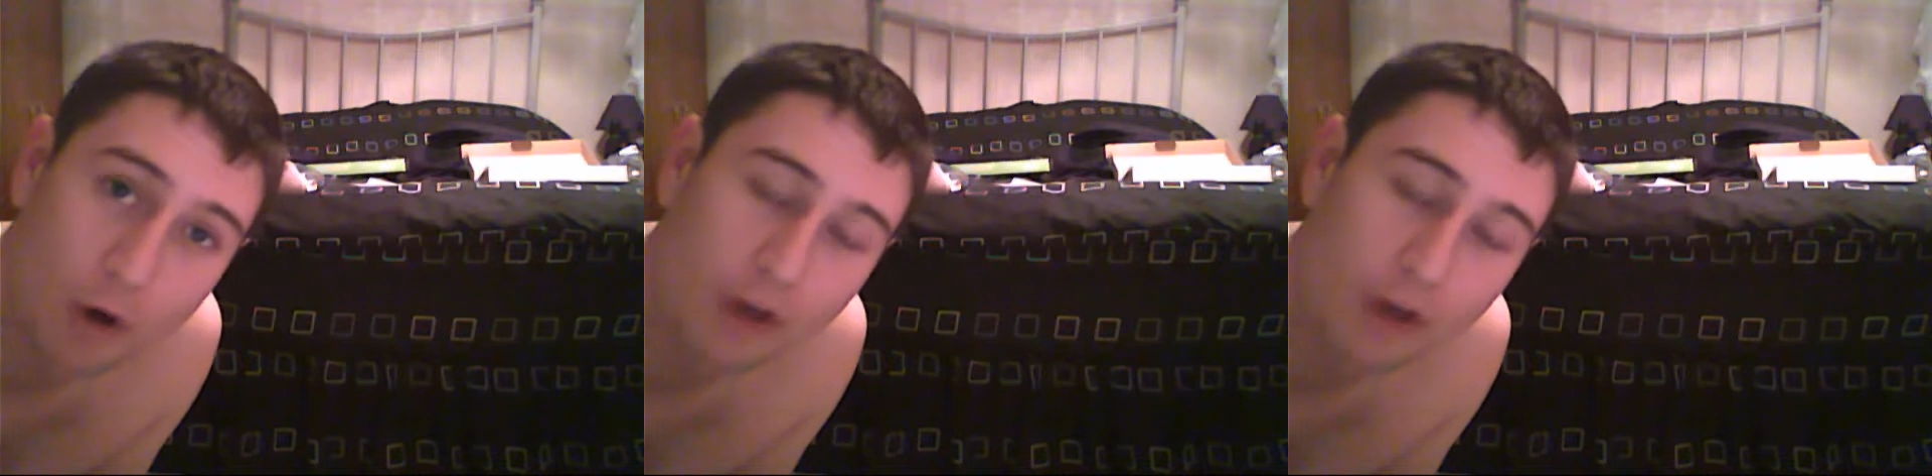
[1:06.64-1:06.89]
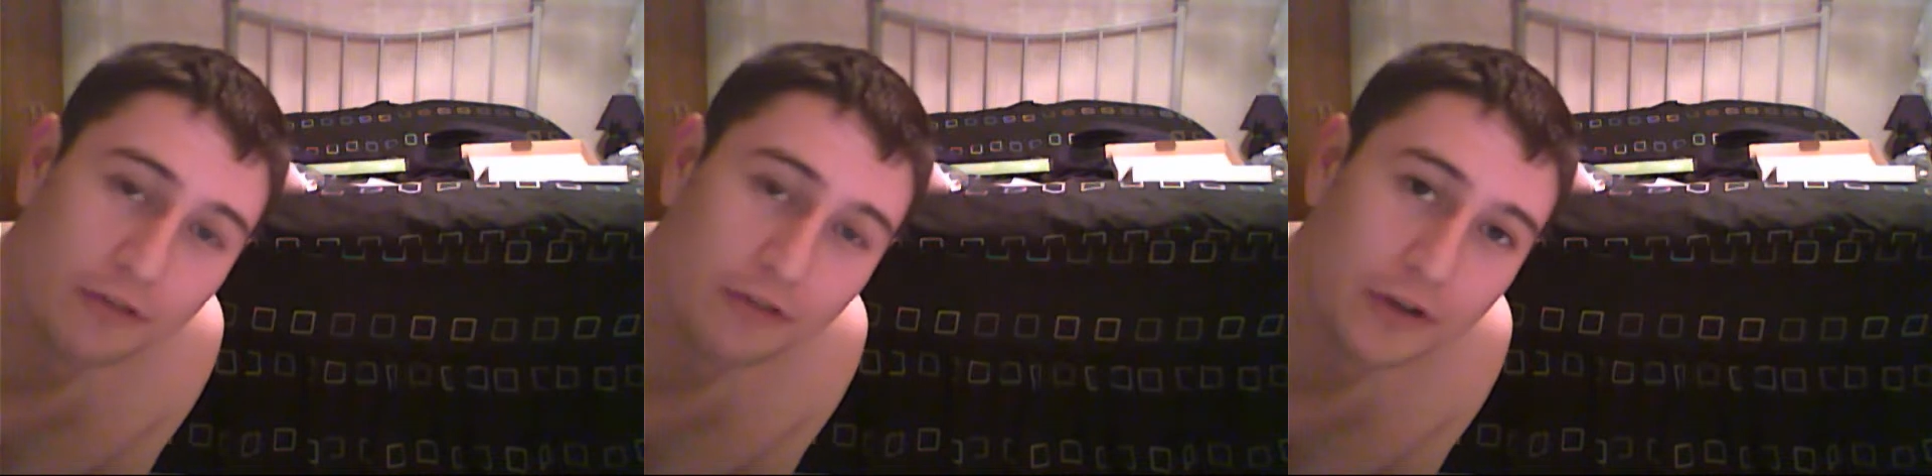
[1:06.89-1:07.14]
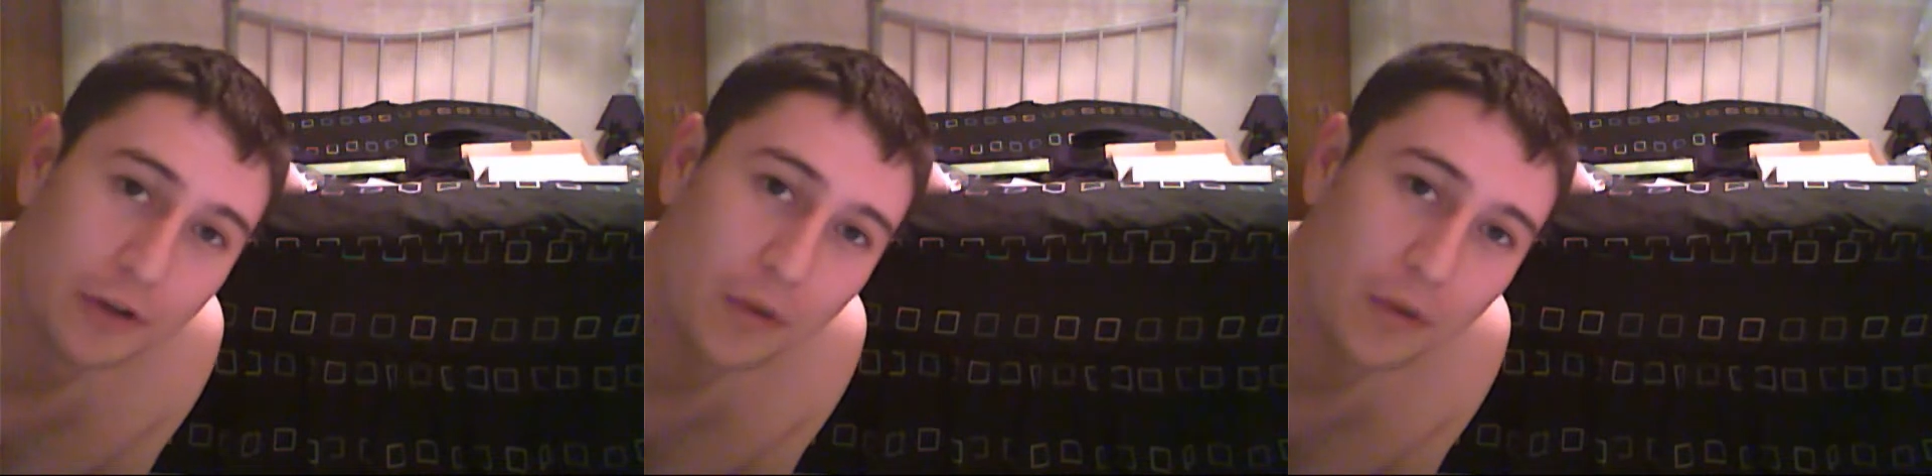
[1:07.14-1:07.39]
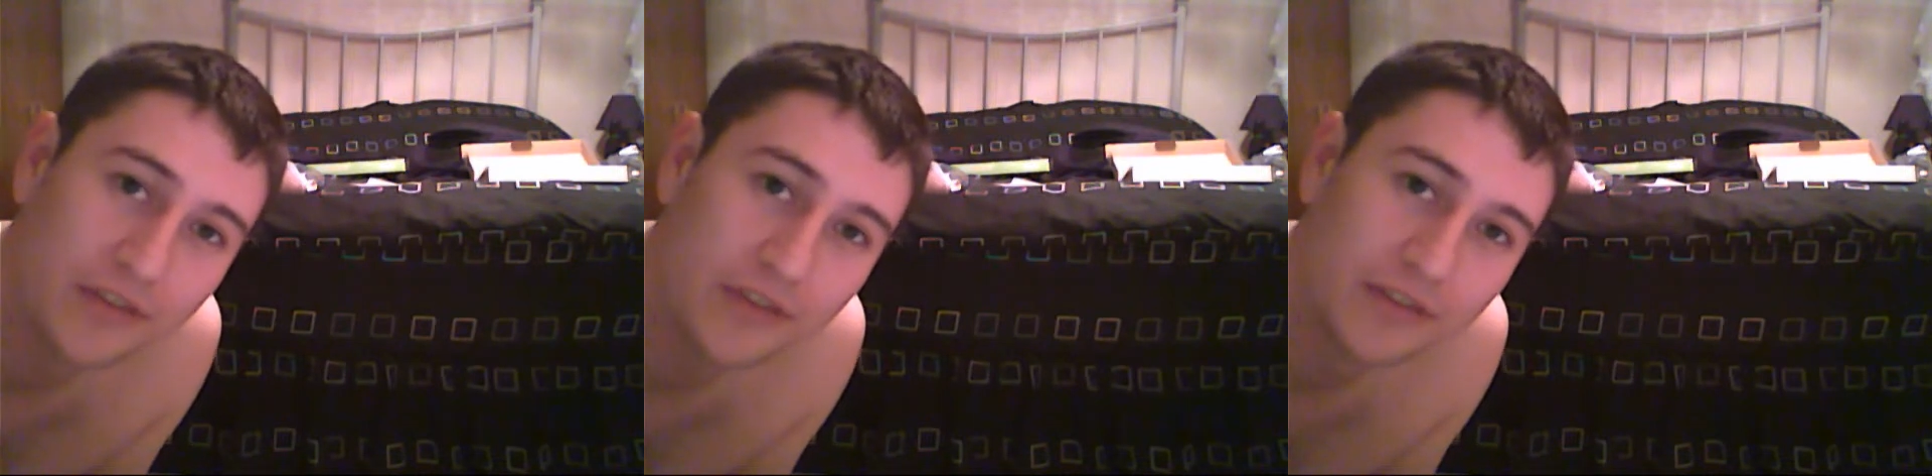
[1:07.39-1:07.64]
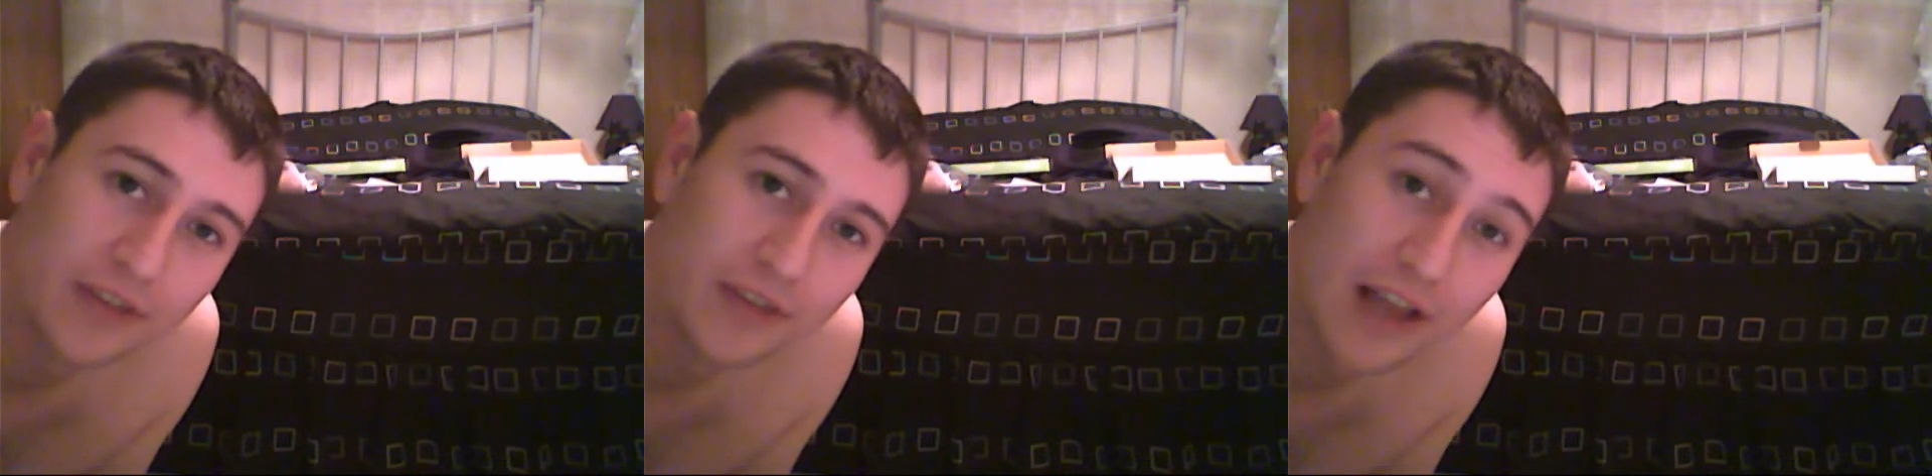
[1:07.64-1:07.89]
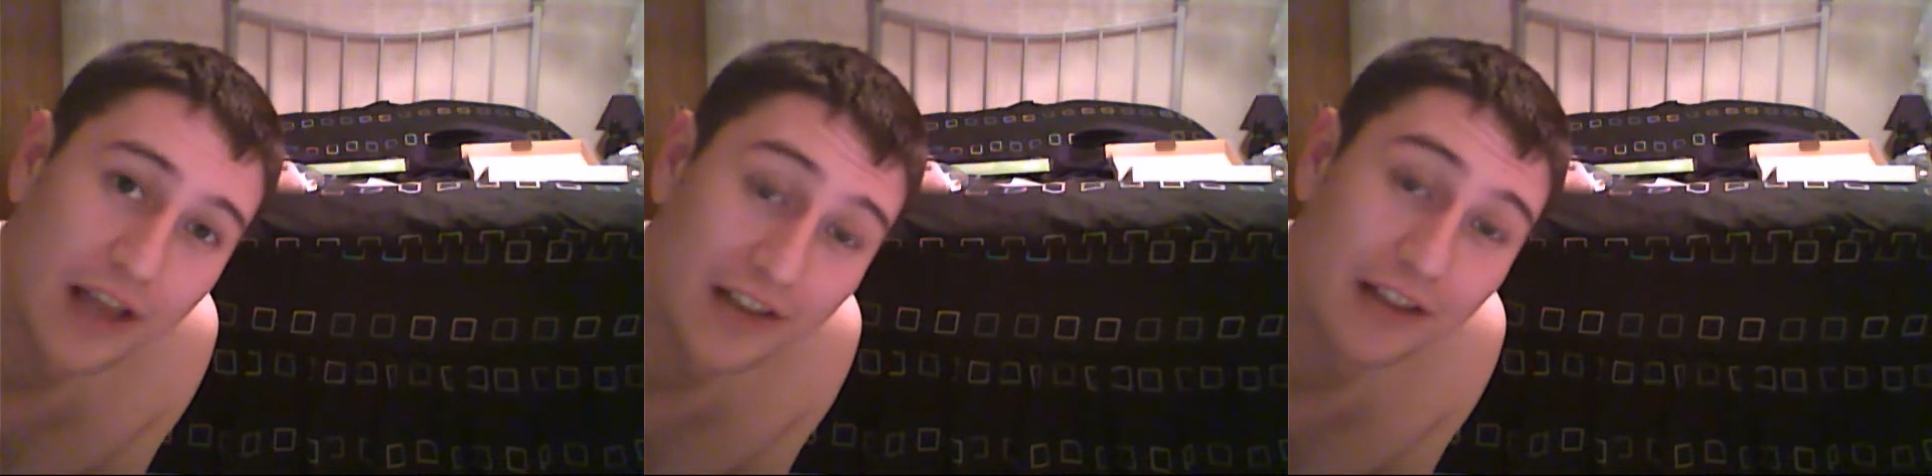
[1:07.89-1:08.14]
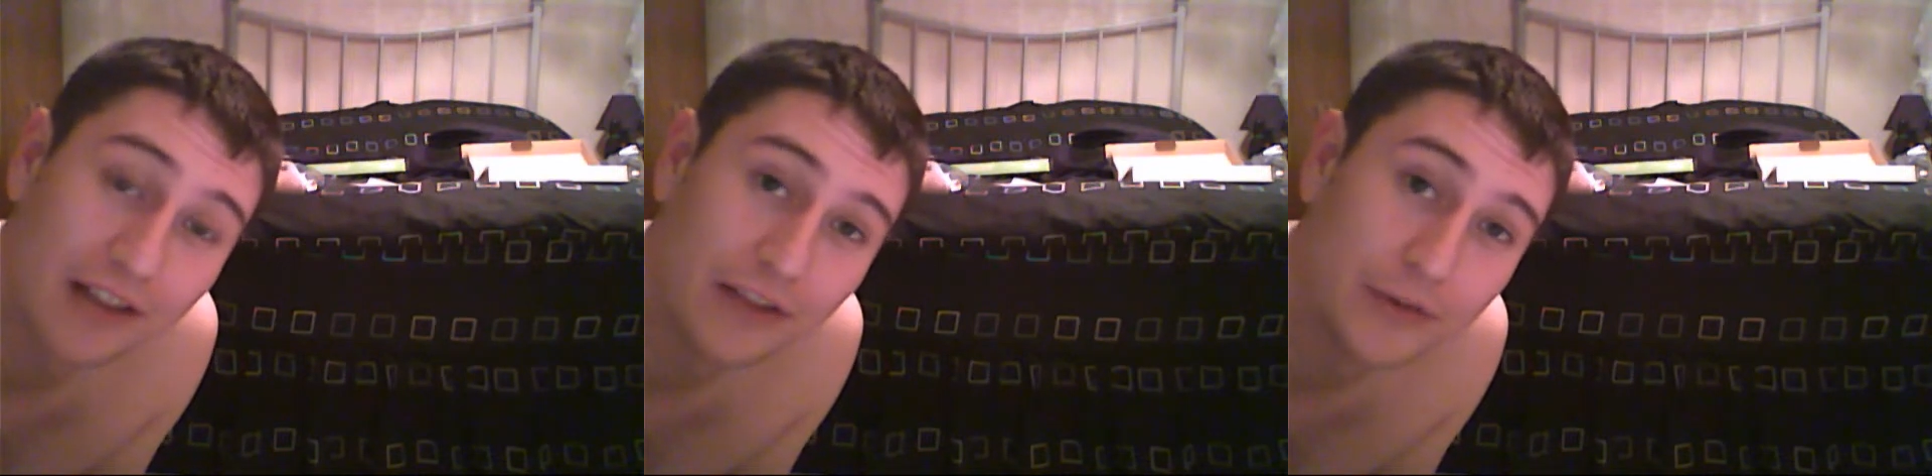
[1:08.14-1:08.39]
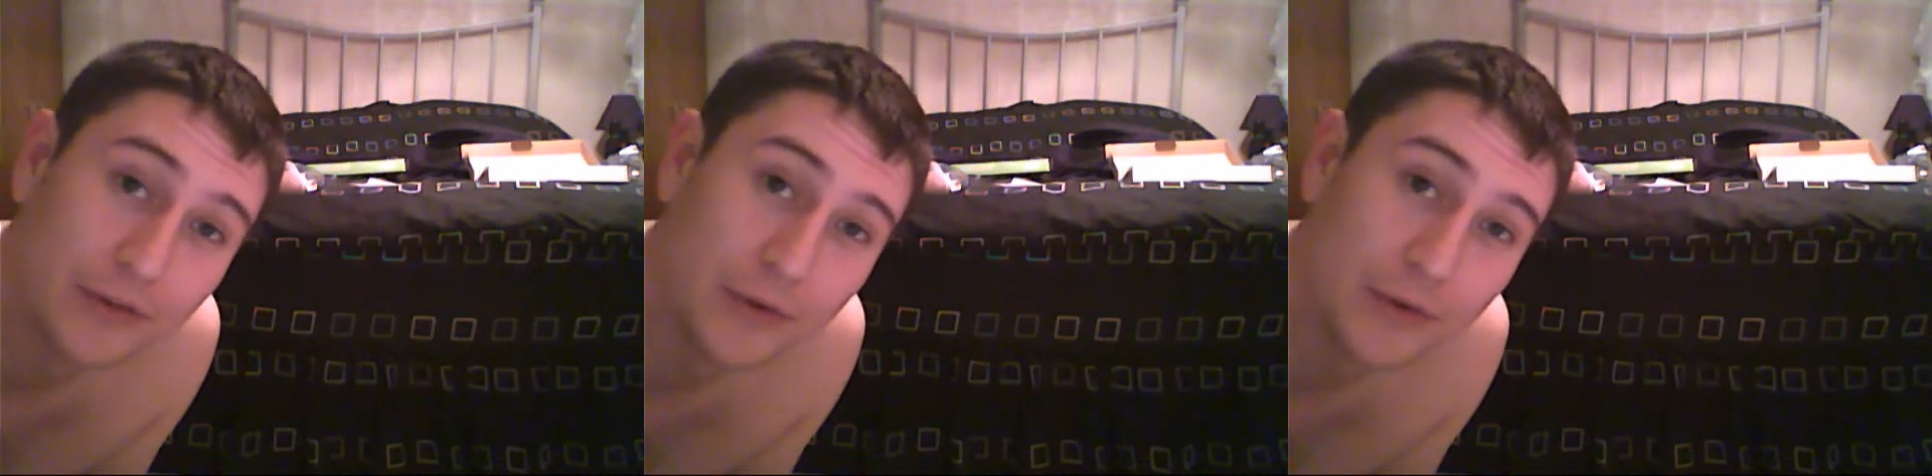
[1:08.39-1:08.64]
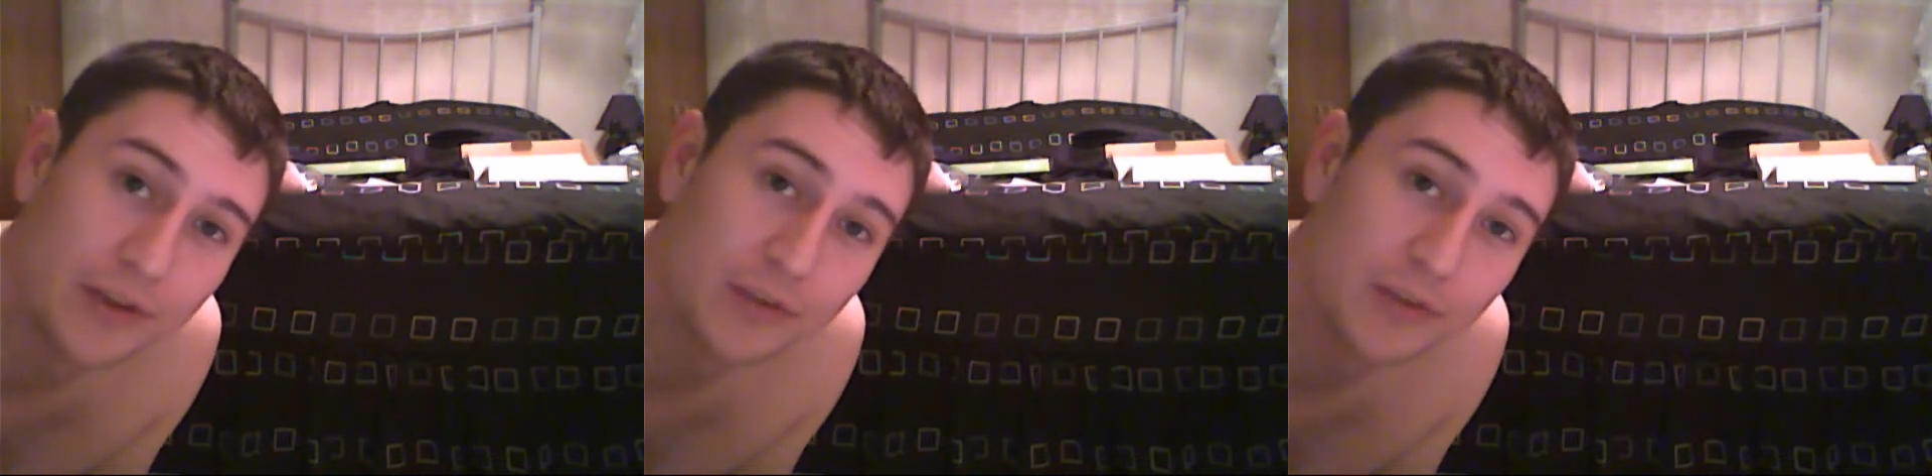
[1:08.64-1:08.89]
all of your clothes, as I like to do this